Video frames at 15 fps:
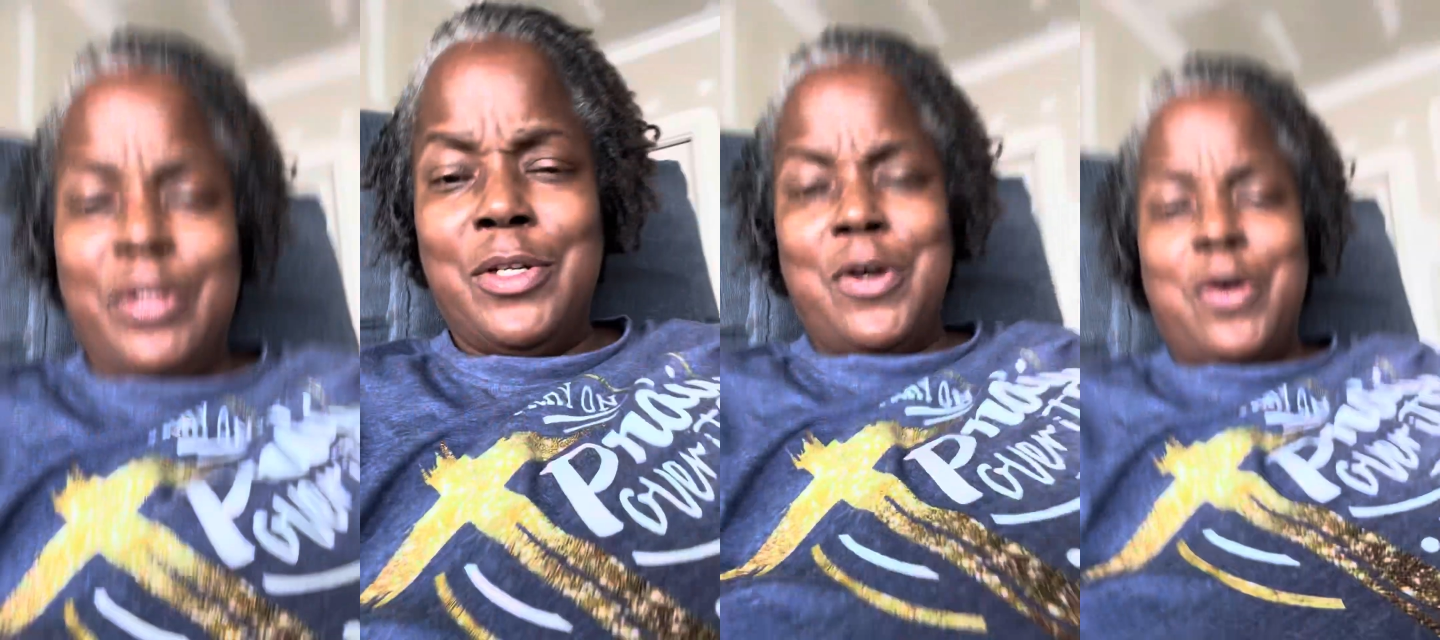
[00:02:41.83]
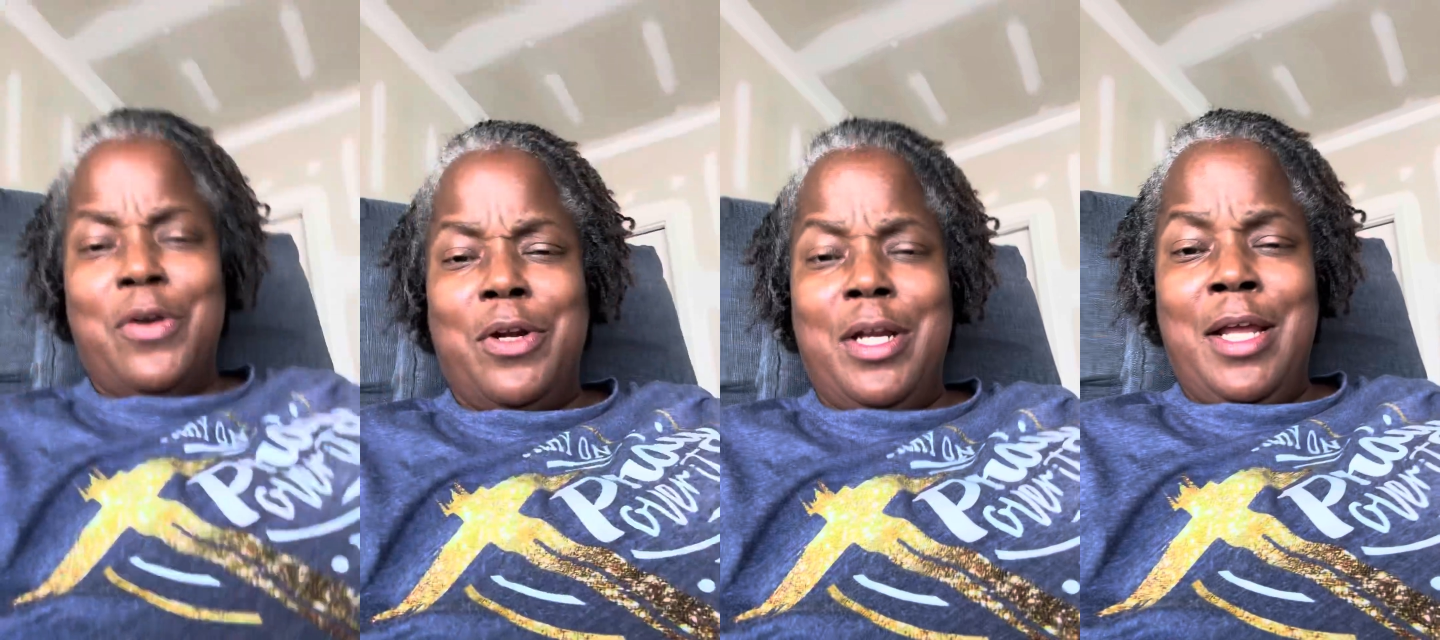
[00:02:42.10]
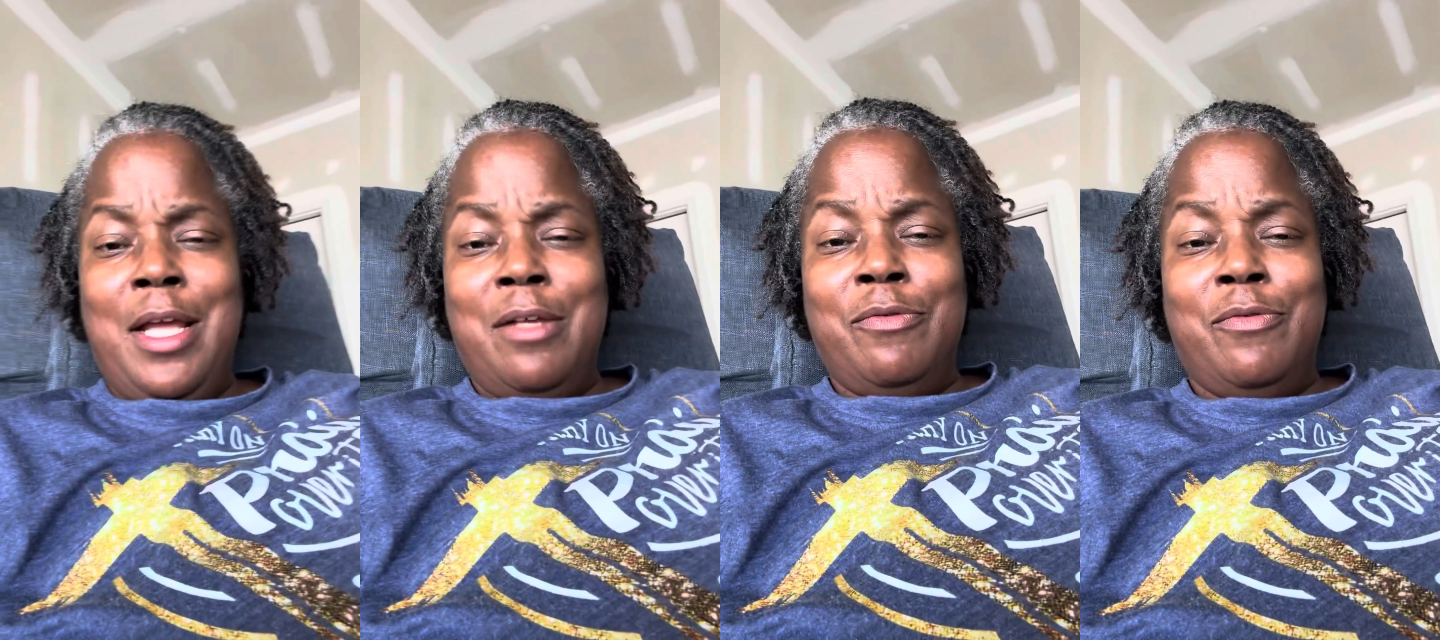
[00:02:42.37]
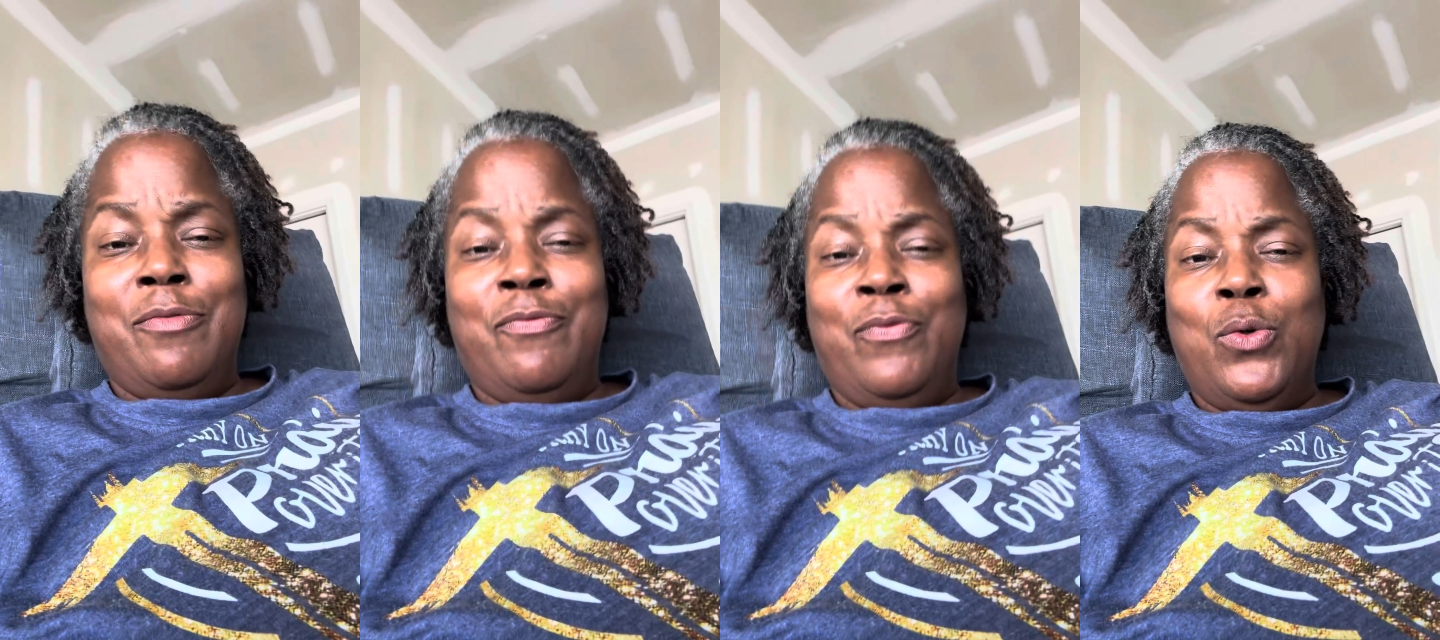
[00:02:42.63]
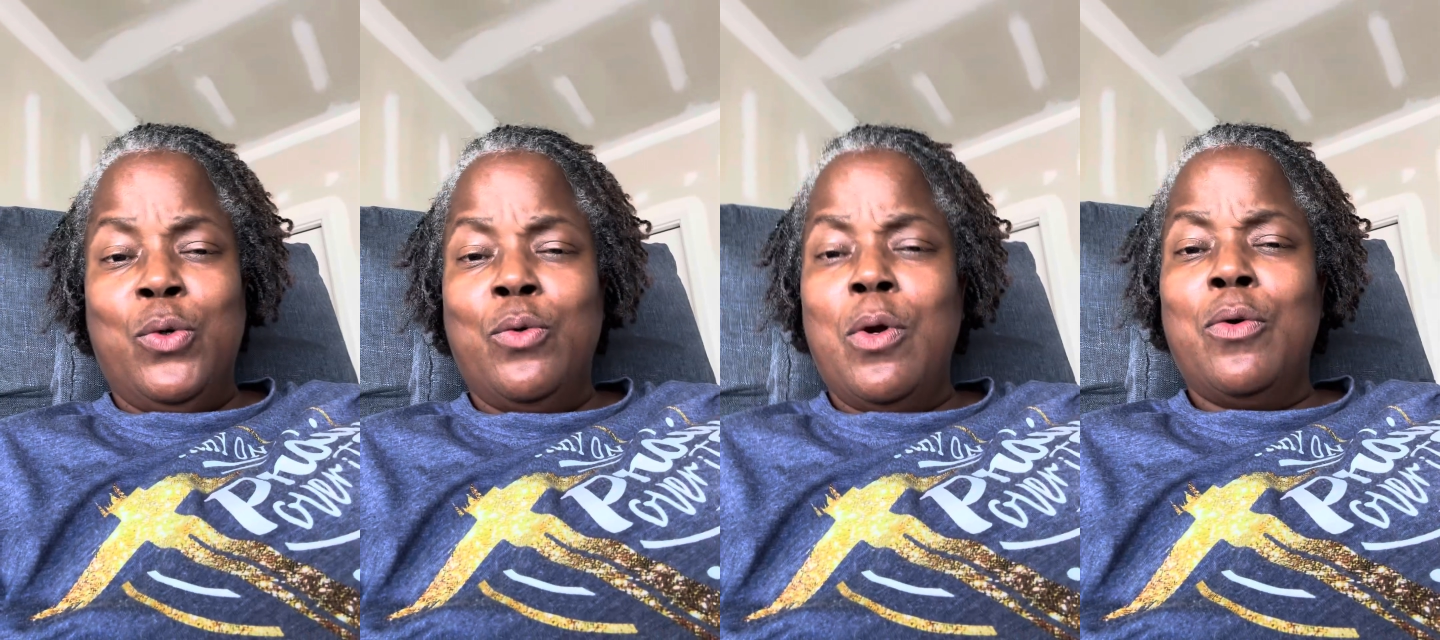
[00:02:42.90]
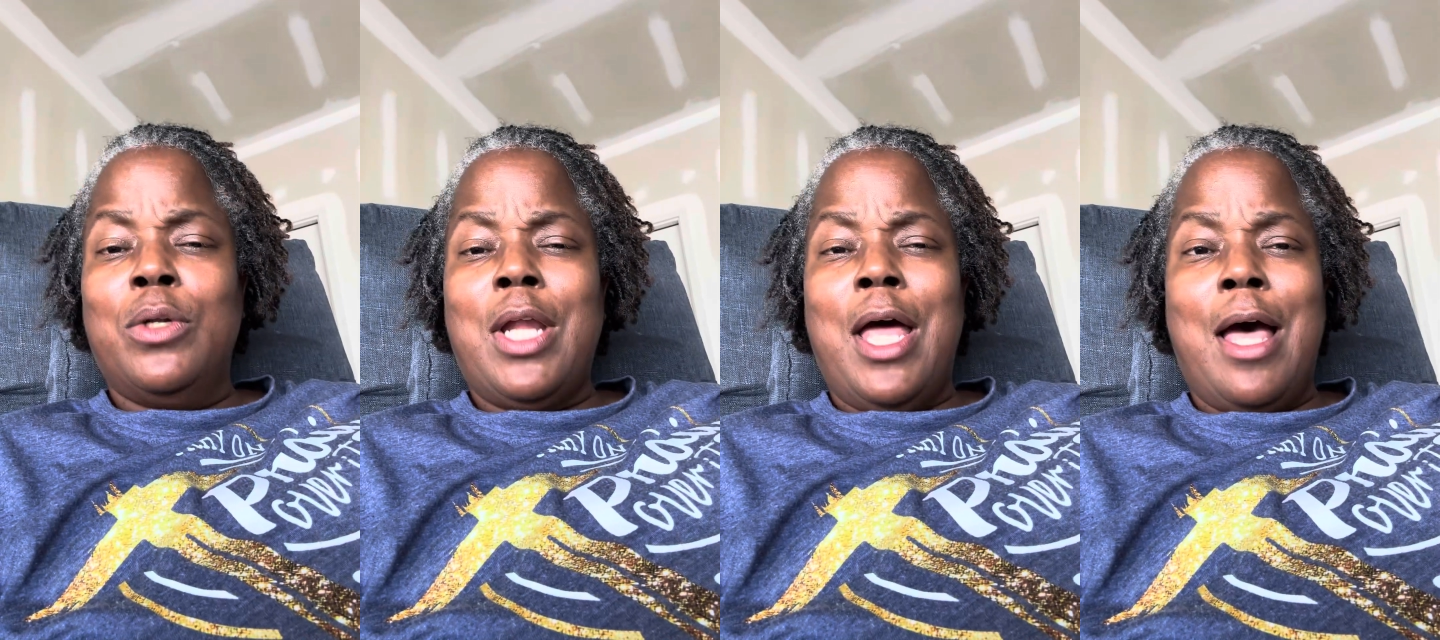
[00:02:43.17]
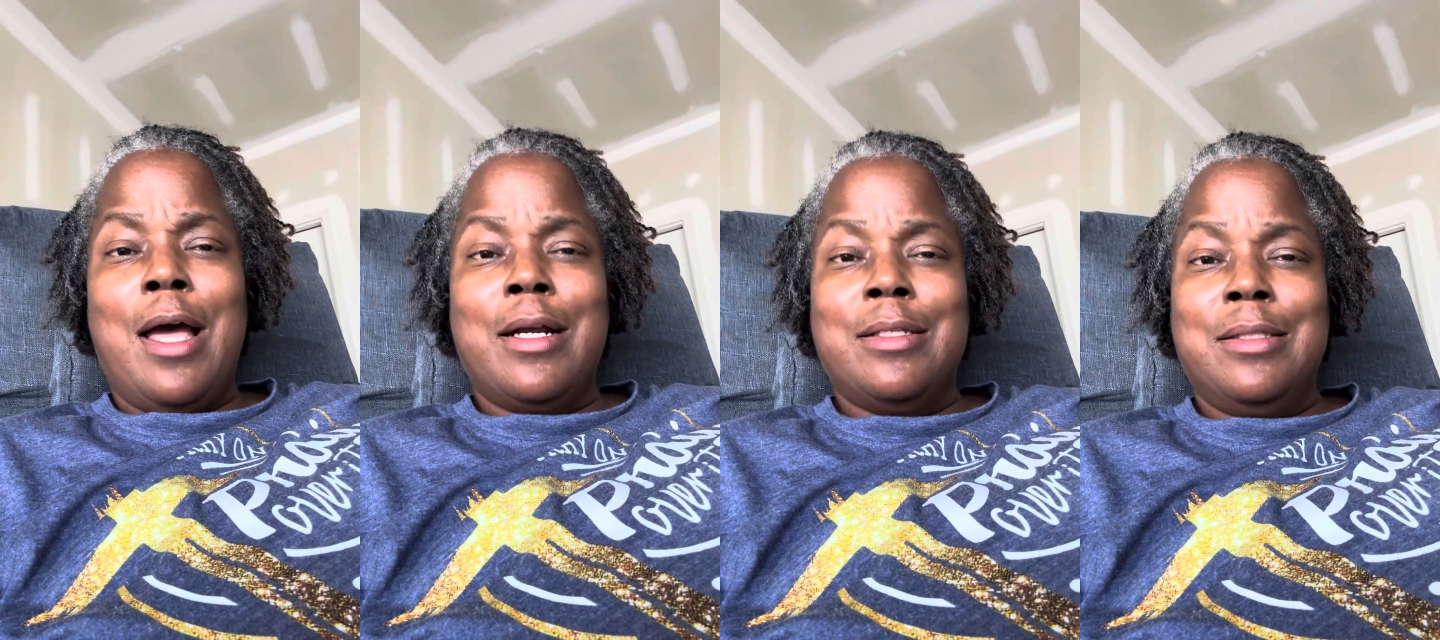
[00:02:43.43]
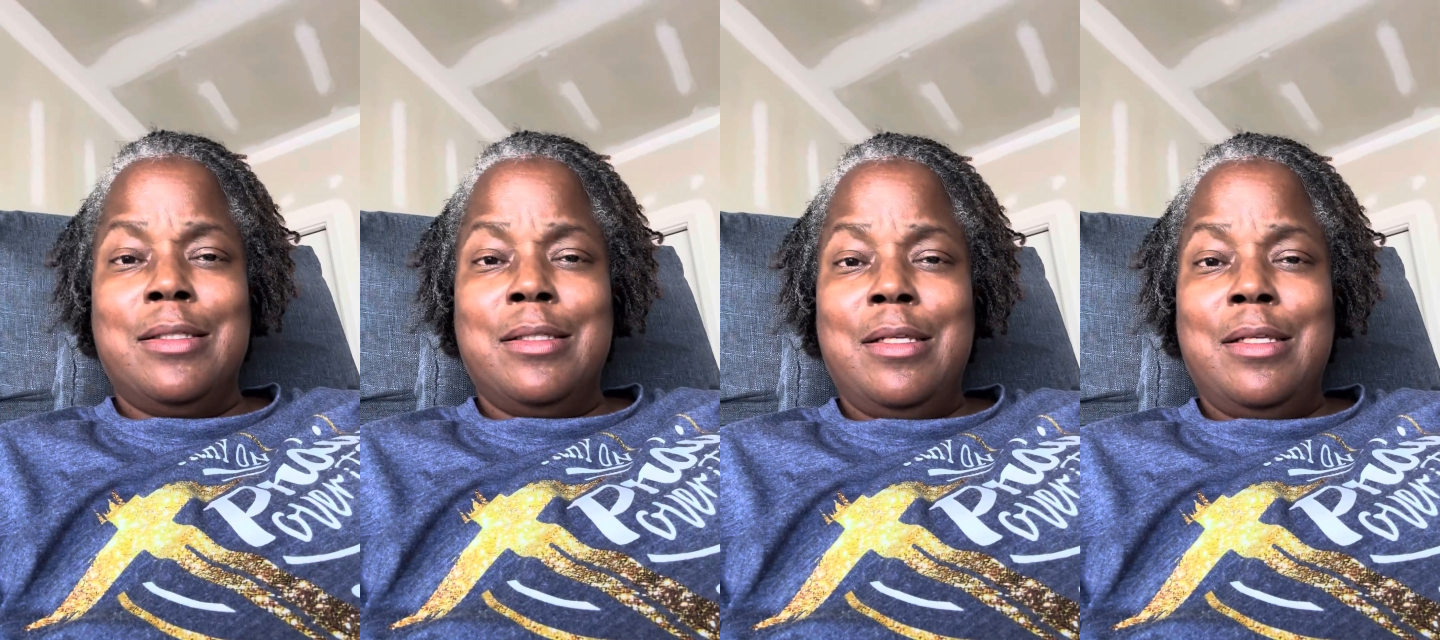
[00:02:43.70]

daughter that has full-grown locks.